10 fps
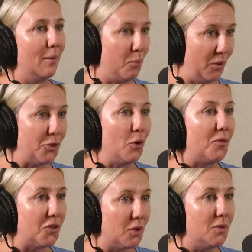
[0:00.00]
prison
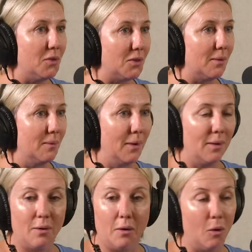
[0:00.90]
officers
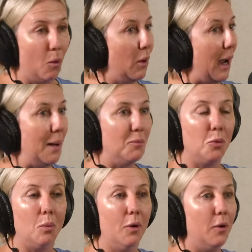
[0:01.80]
all came
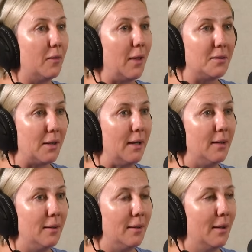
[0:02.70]
to work that day.